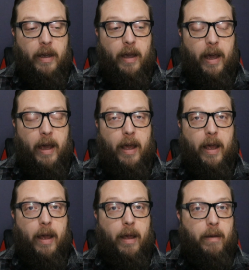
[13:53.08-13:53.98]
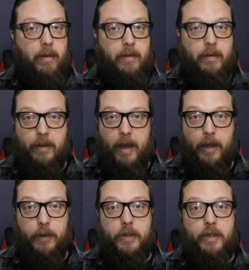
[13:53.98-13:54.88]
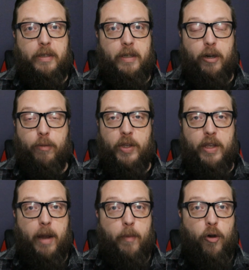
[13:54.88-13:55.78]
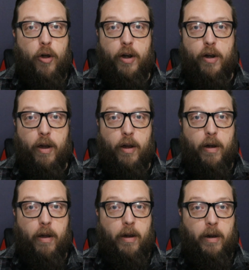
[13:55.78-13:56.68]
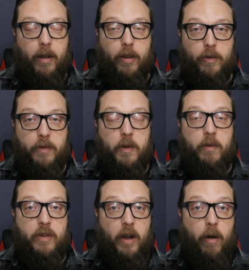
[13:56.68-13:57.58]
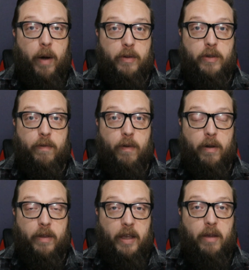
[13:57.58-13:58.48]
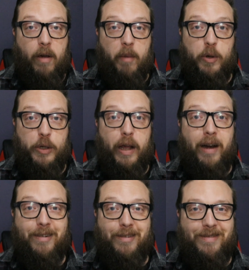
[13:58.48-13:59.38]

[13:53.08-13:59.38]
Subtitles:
And yeah, you just get to hear me yammer on and on and on. And those of you who've stuck around so far, thank you. I appreciate it.